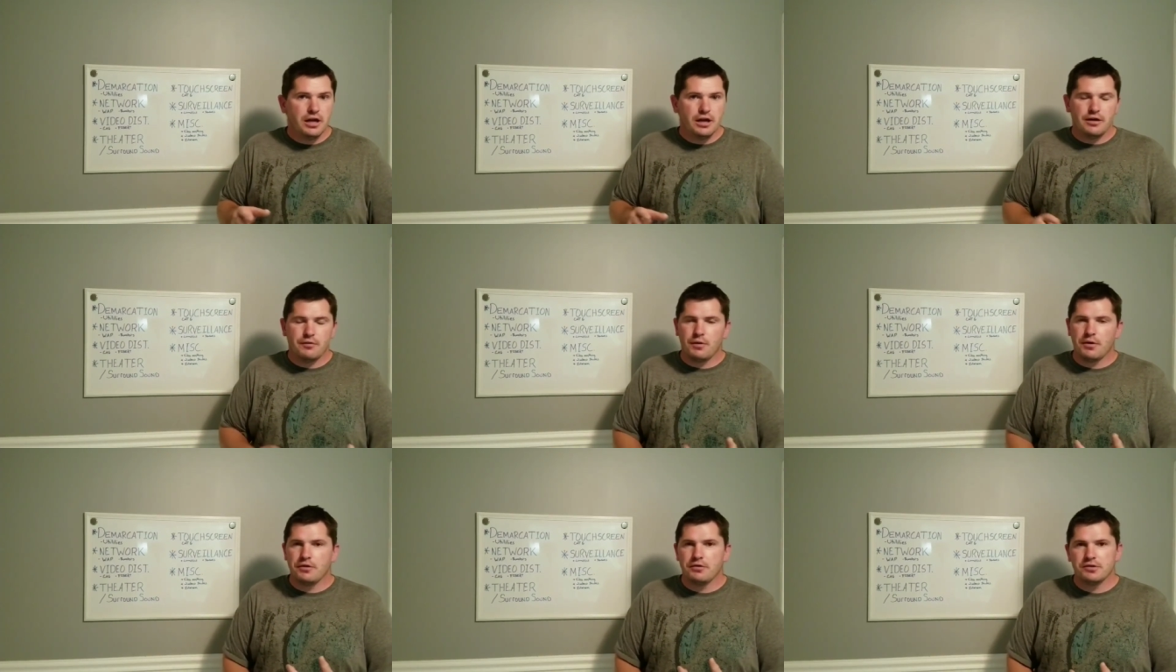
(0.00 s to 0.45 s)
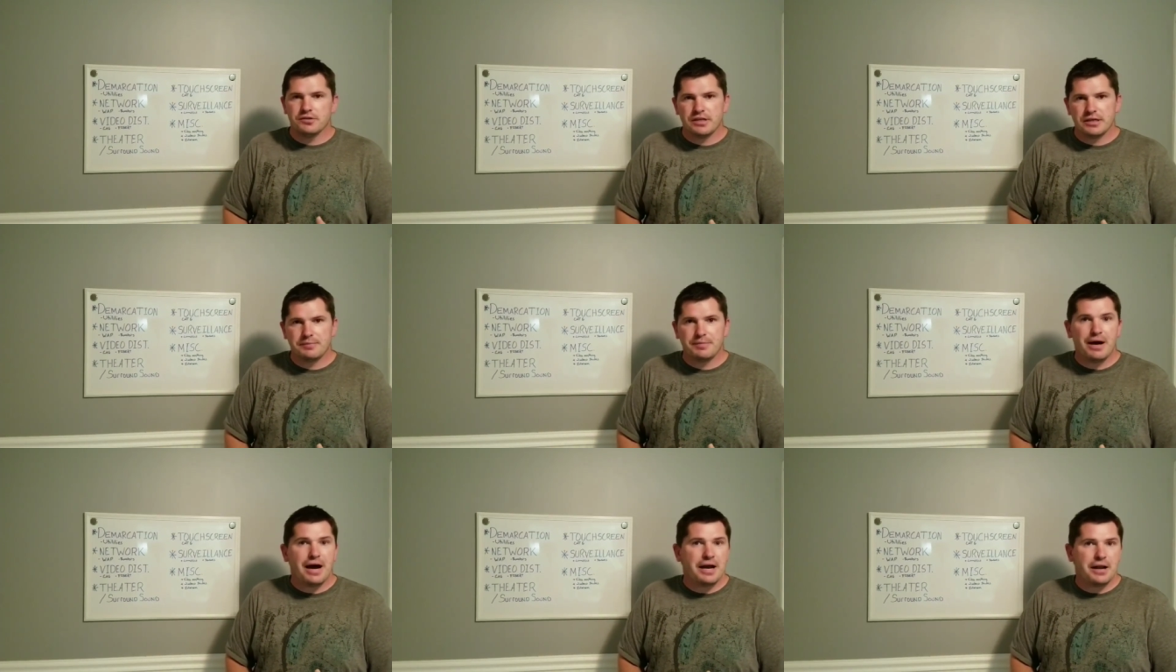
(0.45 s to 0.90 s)
whether it's
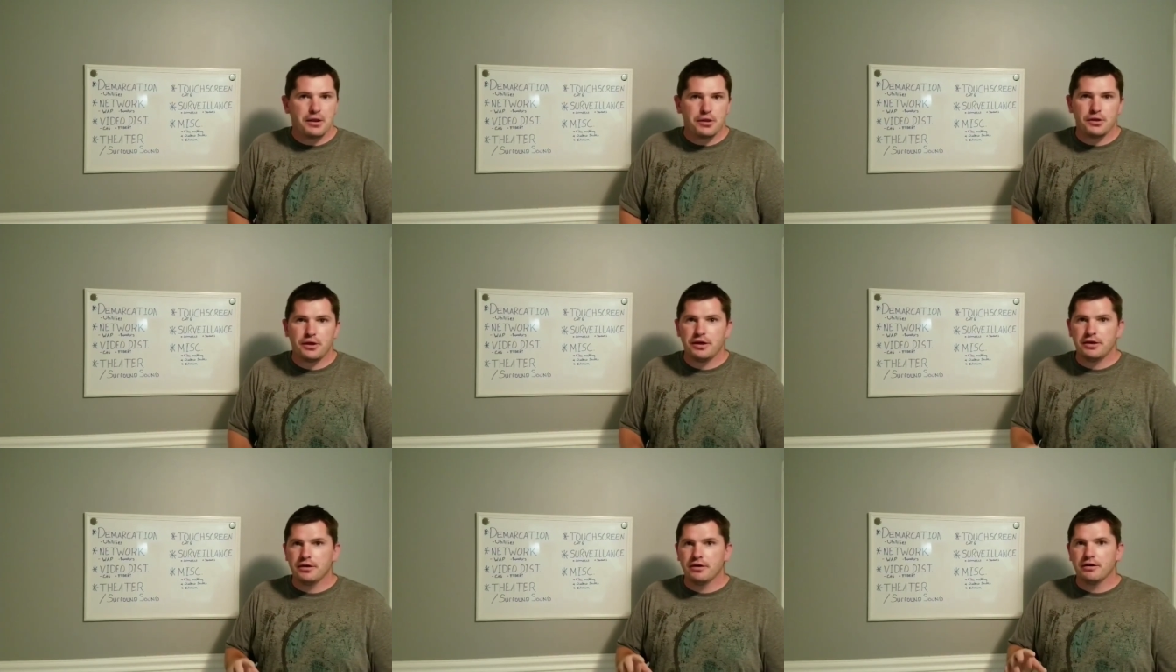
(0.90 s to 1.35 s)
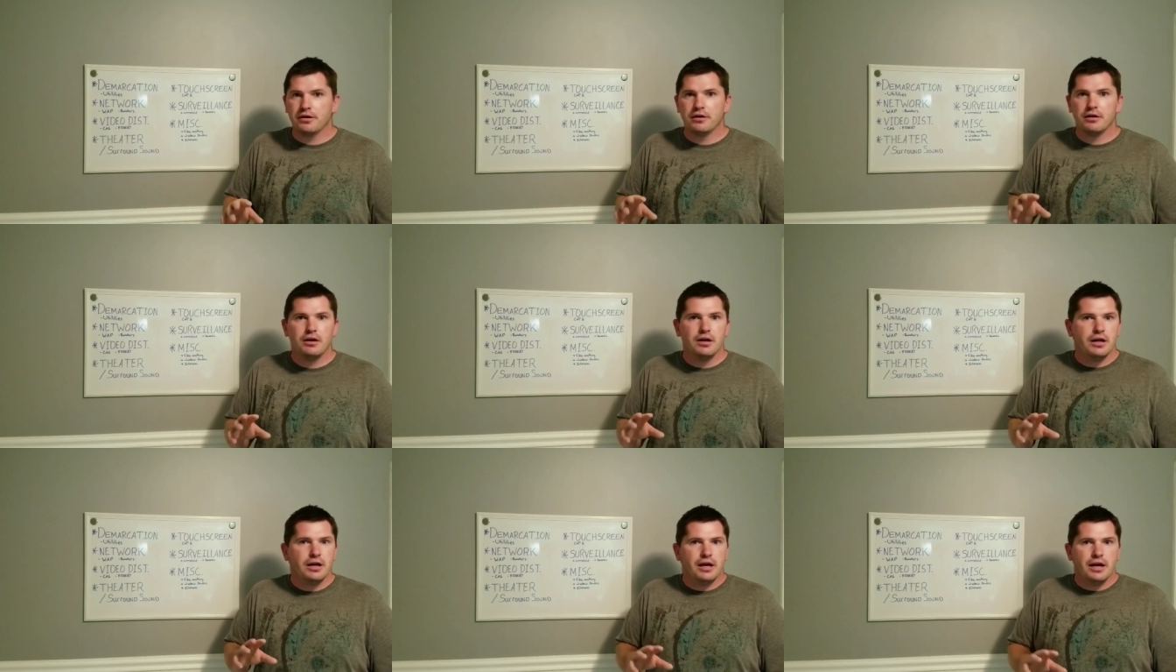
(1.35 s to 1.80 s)
like behind a
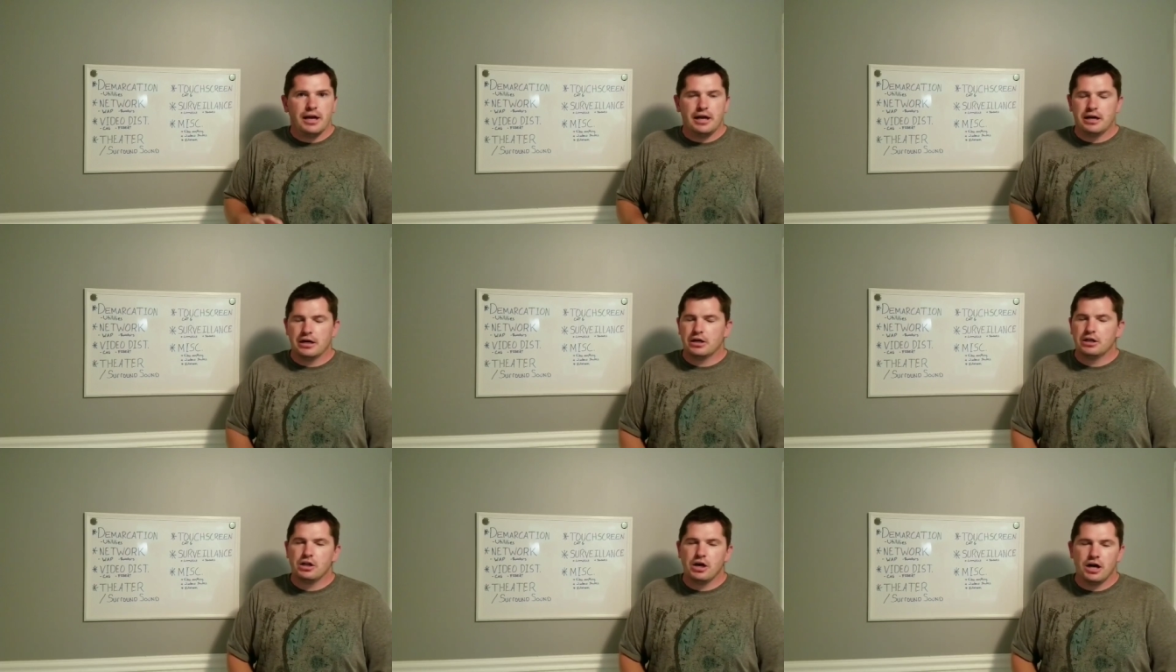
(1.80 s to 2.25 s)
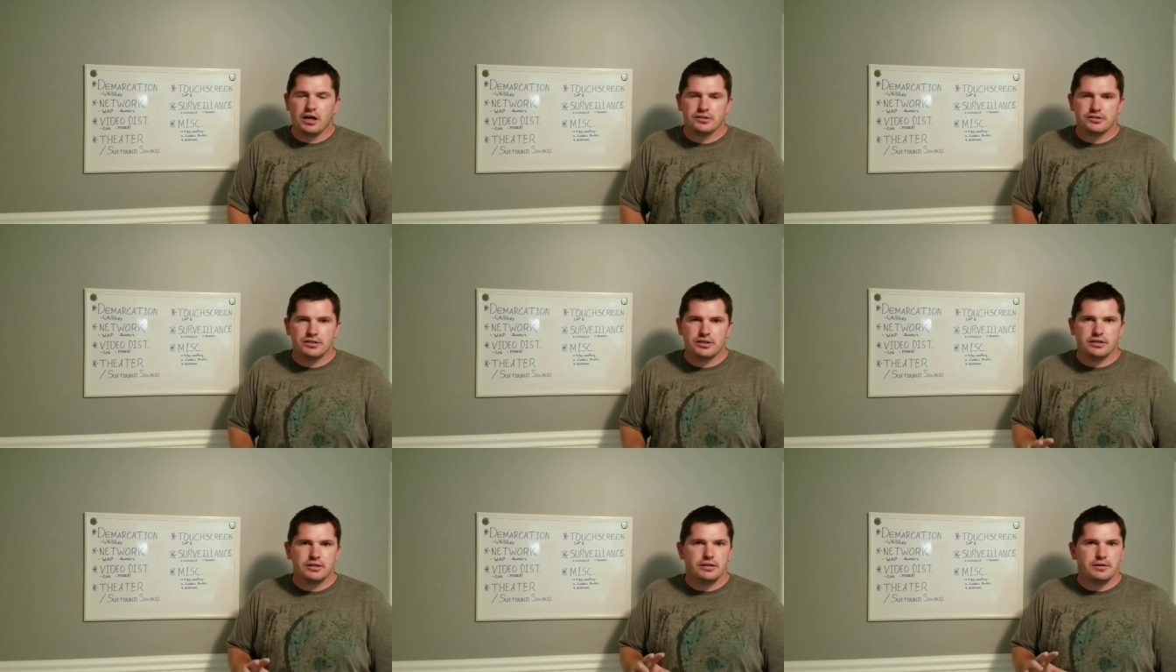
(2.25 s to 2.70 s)
theater, in a
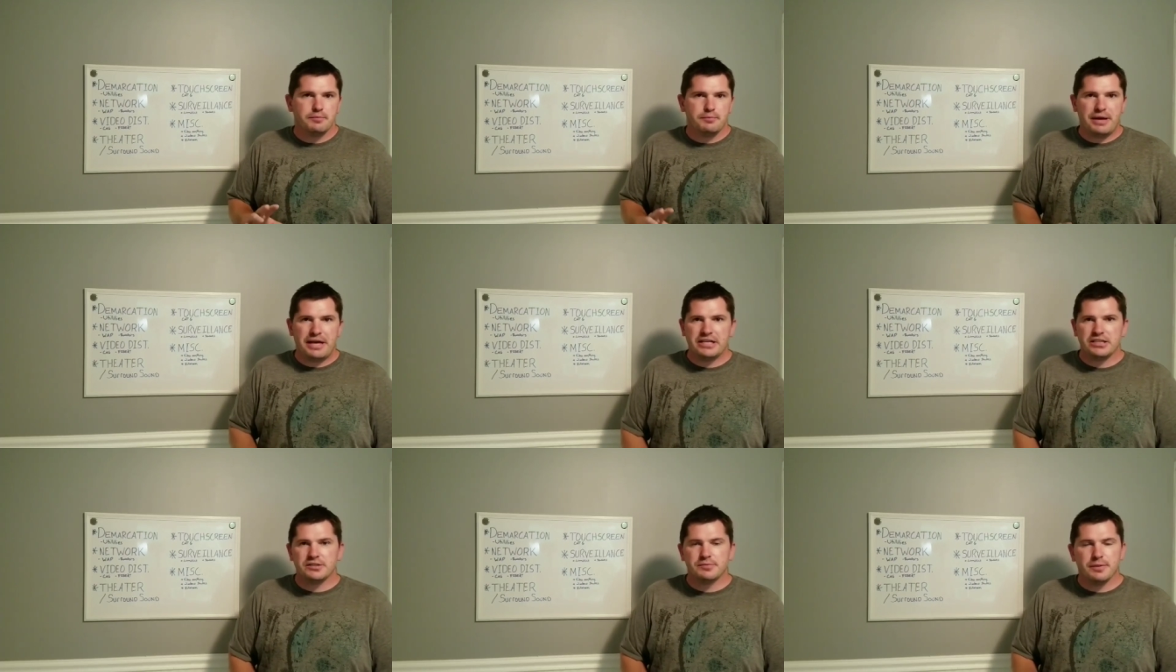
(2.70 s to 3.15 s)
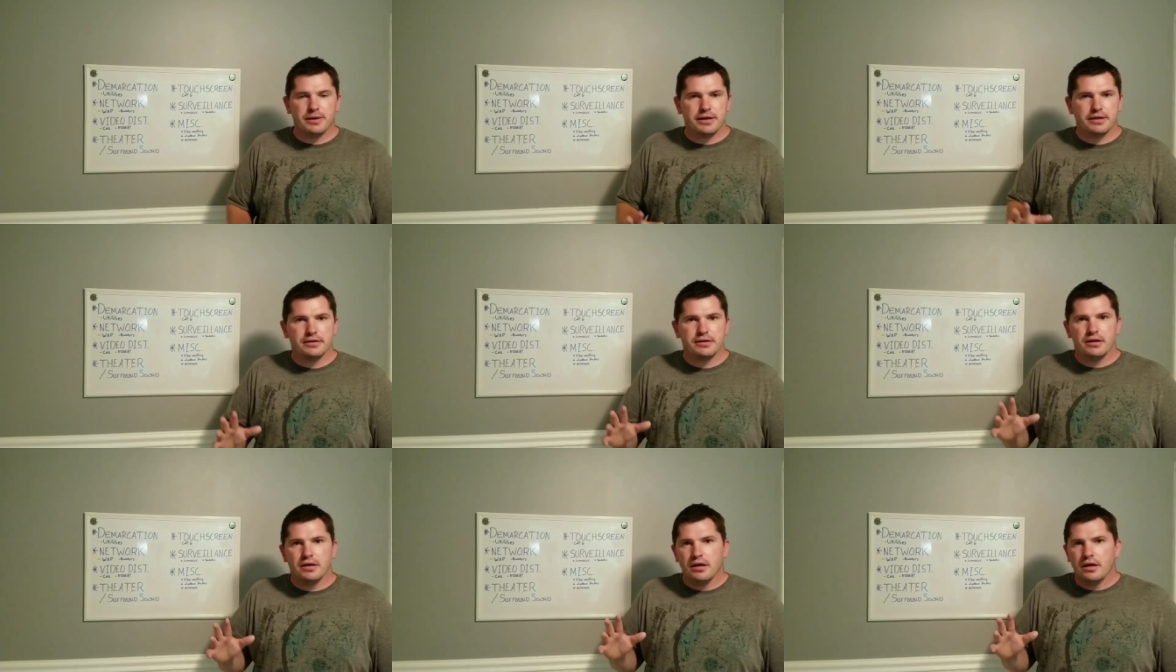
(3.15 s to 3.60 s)
closet,
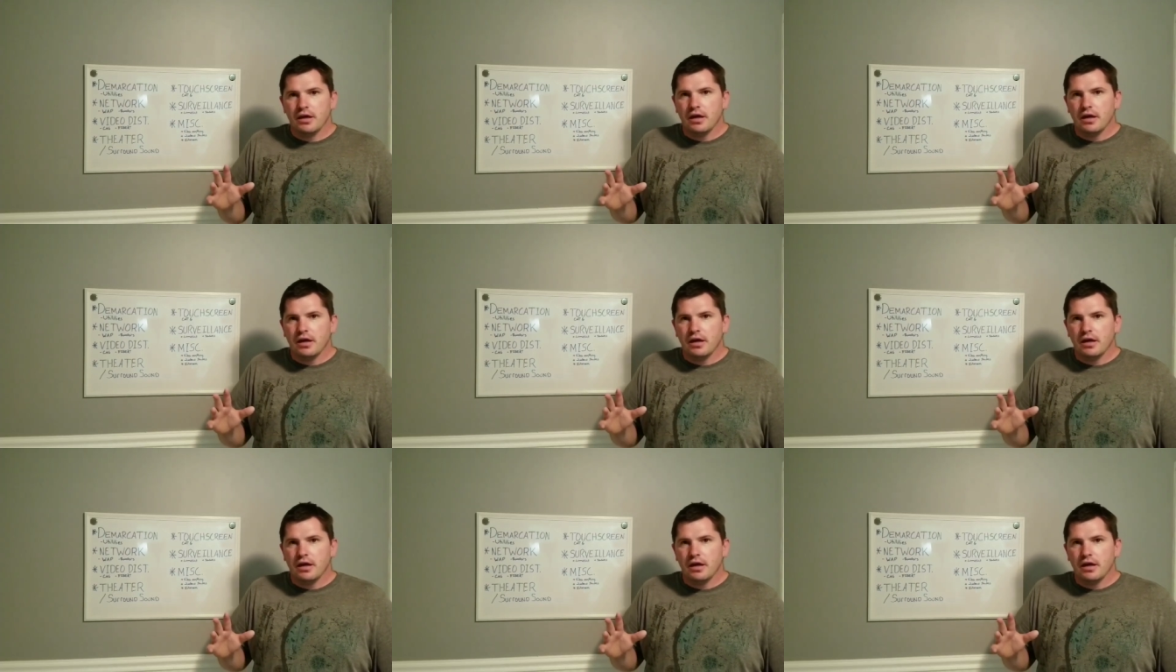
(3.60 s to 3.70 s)
basement.